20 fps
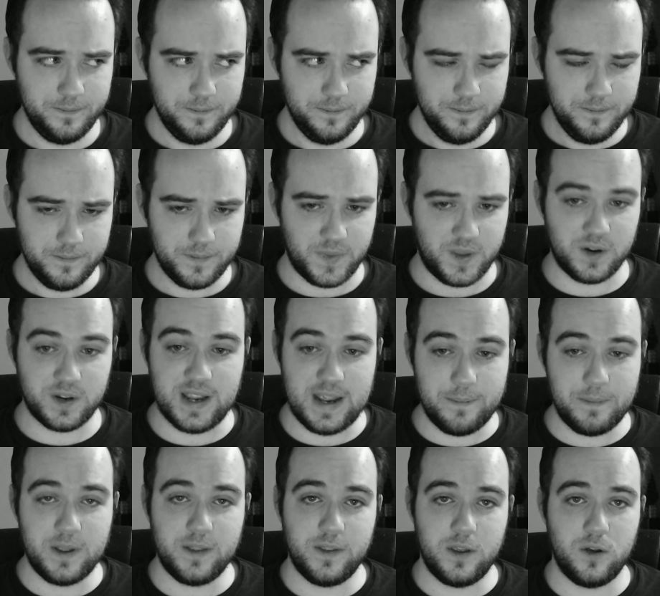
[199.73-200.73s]
they're
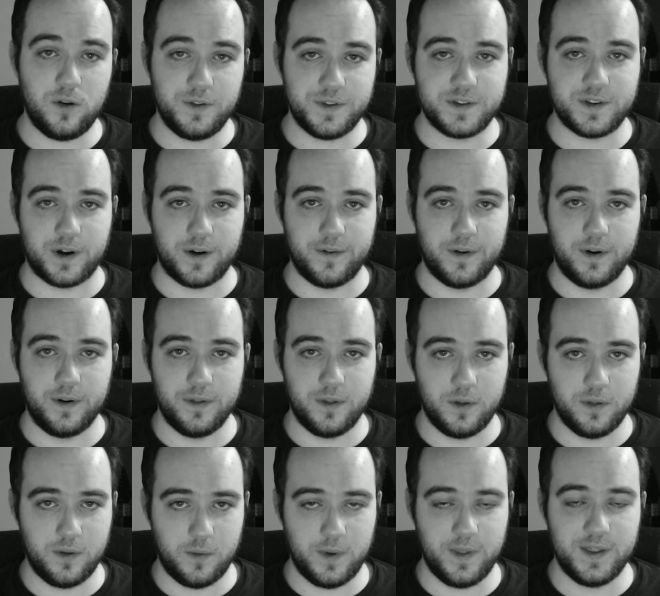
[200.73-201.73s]
keeping the old server, the,
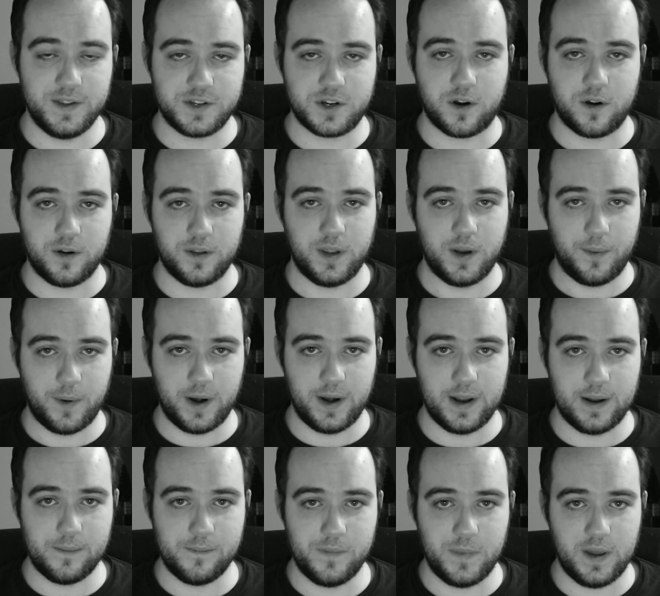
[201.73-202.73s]
the one that's currently
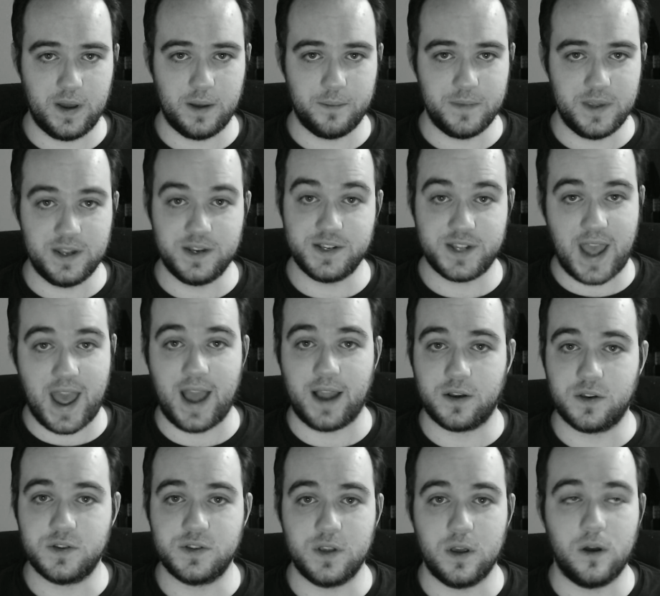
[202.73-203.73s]
running, um,
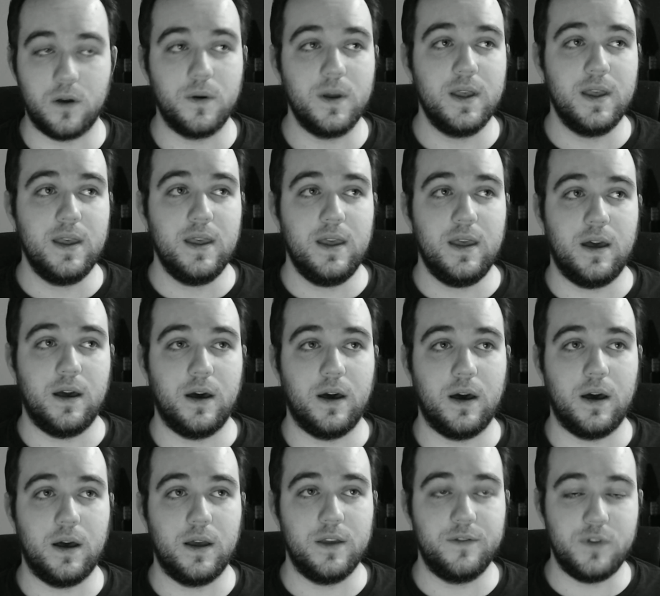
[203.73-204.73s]
intact. So
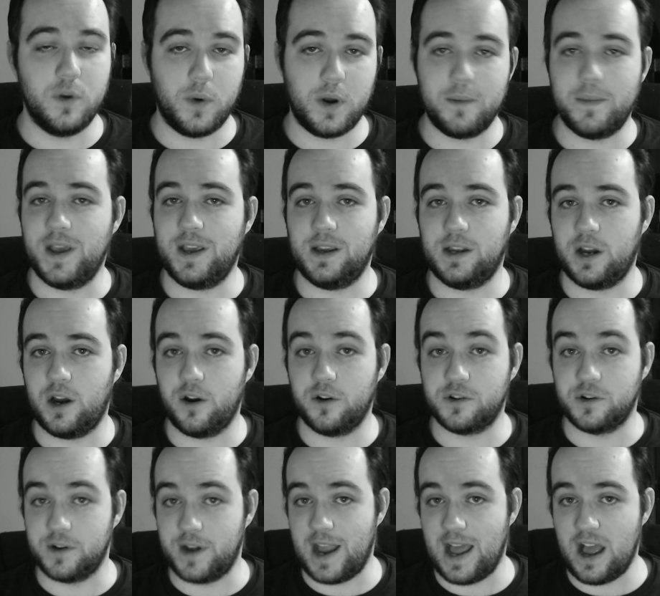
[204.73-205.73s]
uh, if you want to make a character
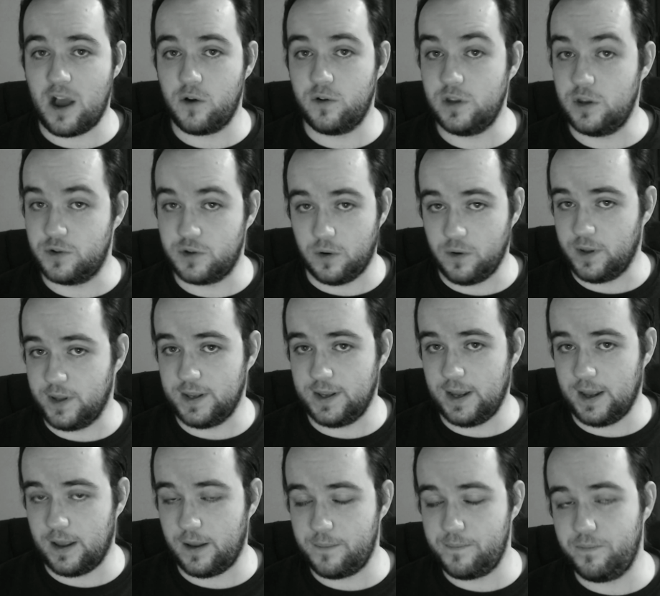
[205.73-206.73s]
now, you totally
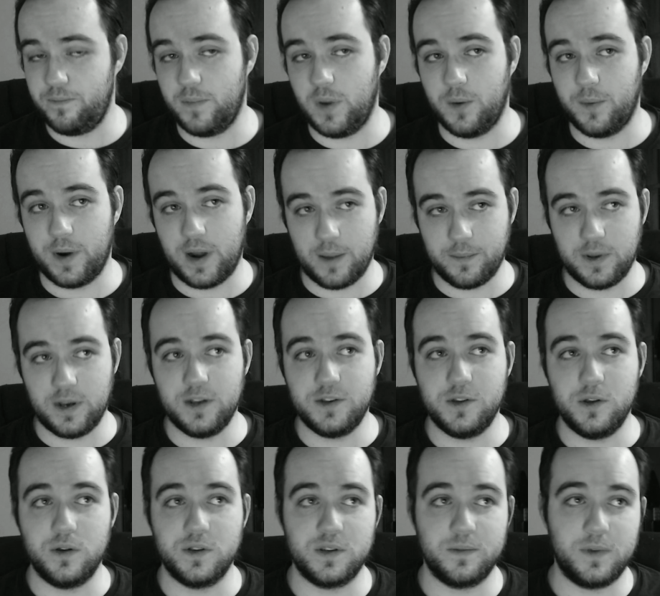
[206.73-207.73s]
can. But what I'm going to
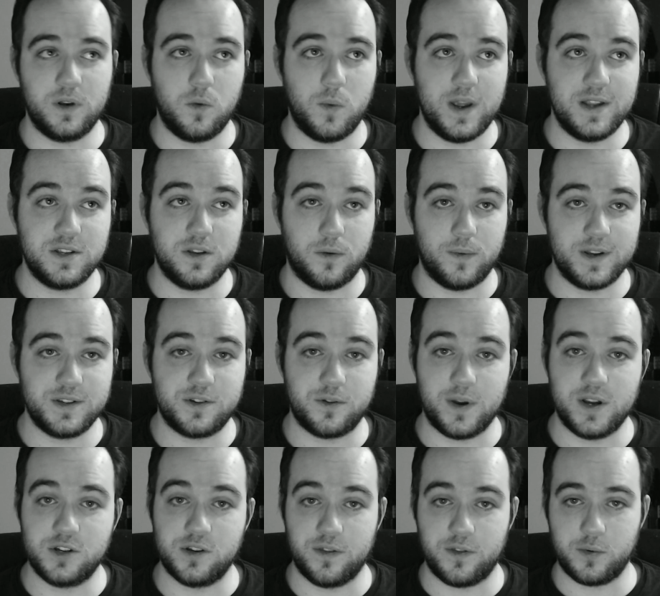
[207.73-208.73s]
do is I'm going to wait till
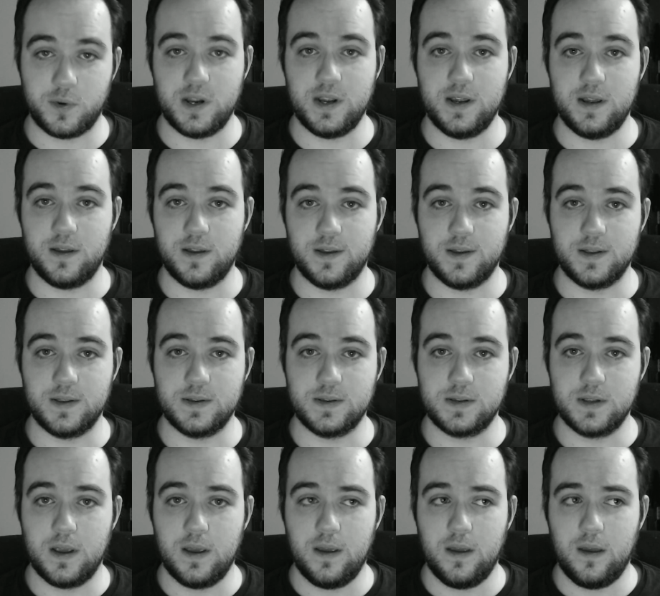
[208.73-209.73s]
Restoration 3 is
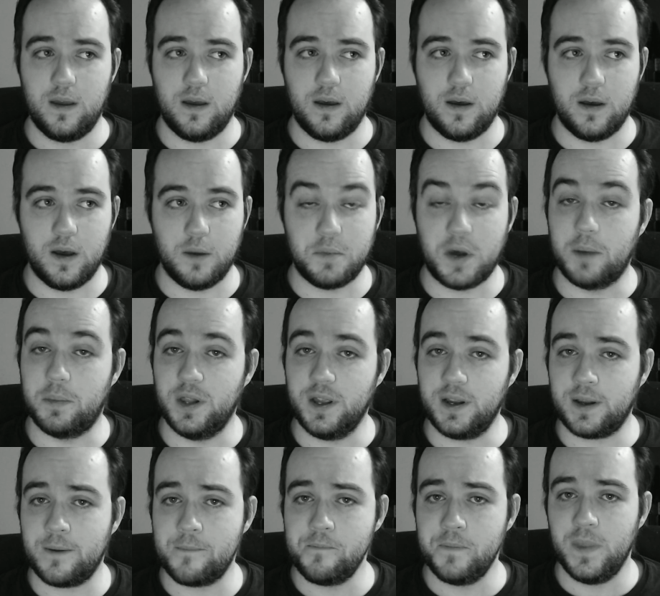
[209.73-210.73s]
uh, public,
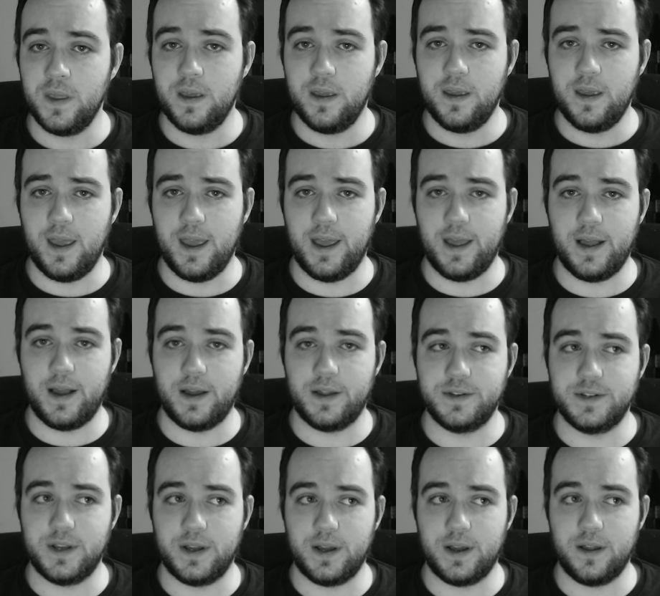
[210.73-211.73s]
and
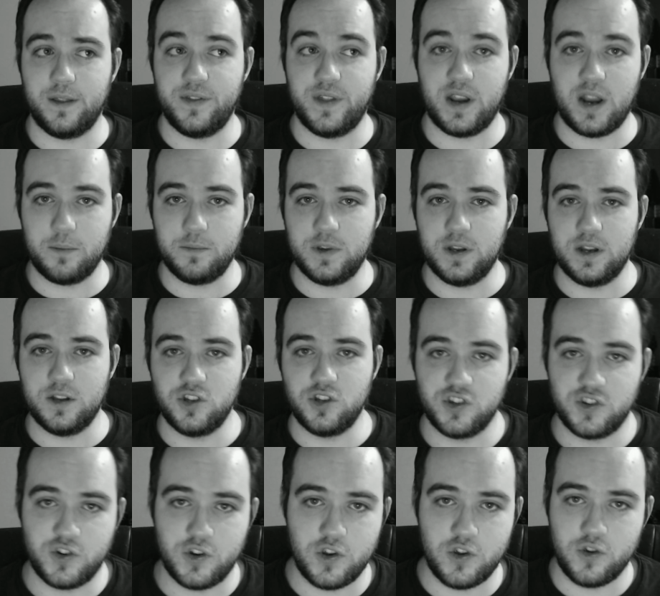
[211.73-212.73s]
uh, then I'm going to
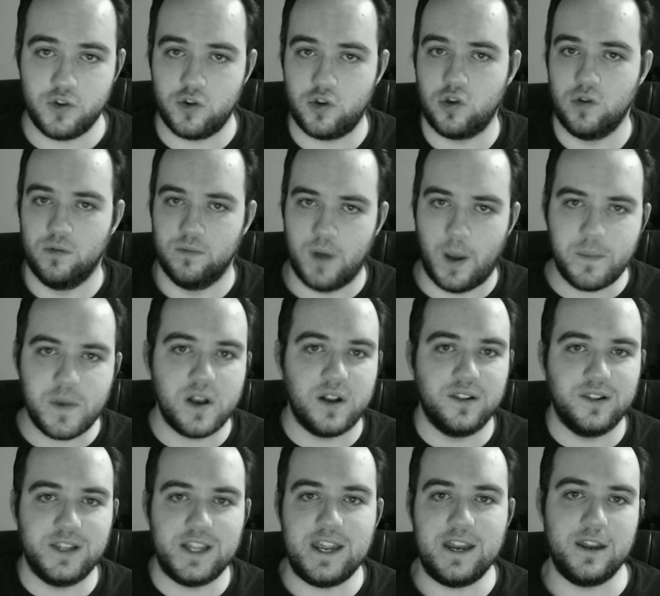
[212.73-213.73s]
just I'm going to
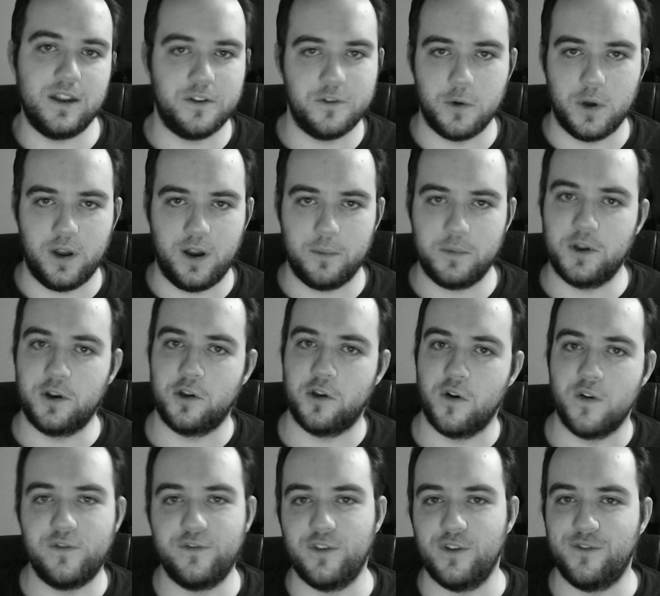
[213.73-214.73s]
lean into it. I'm going to go
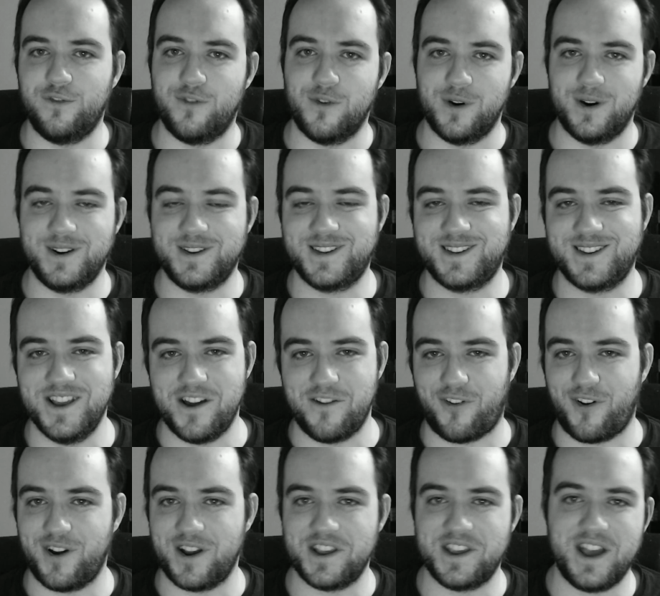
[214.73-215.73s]
full force. I've
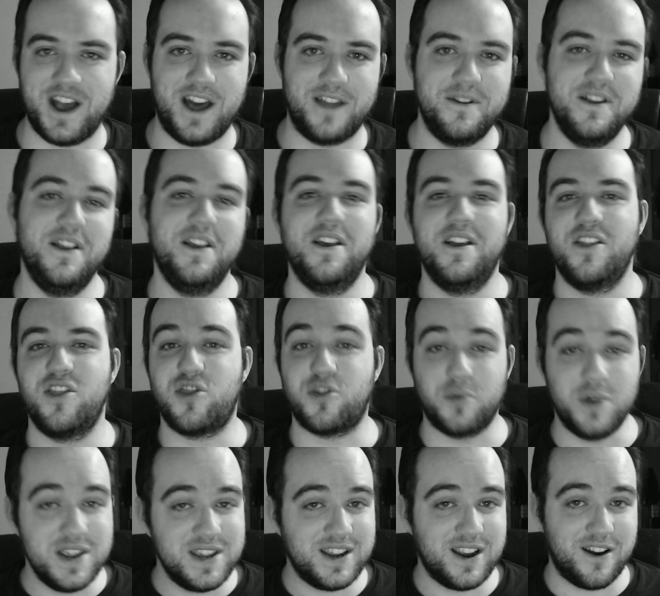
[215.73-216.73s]
already got
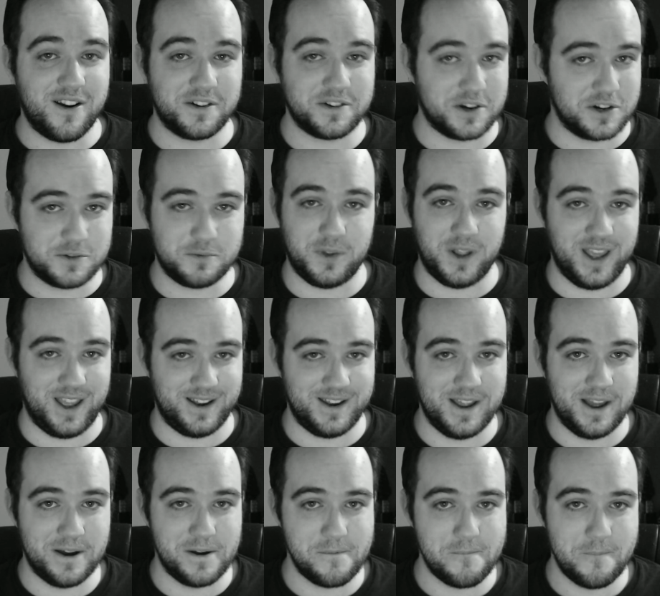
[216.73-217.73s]
three characters planned
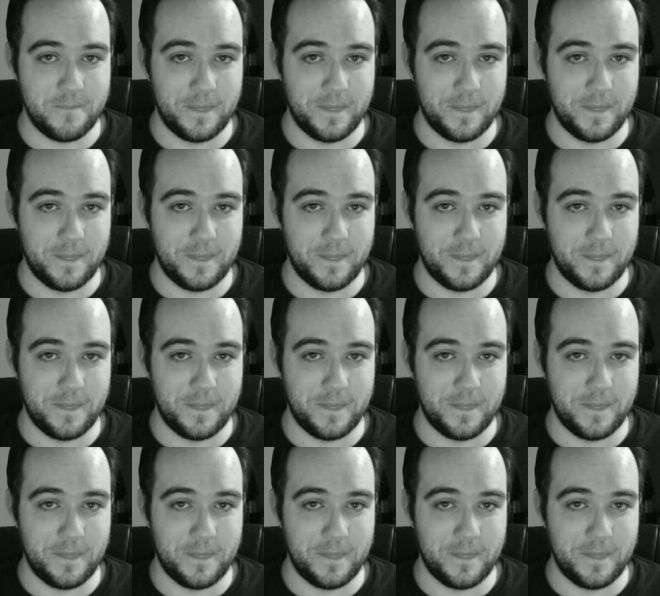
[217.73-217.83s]
out.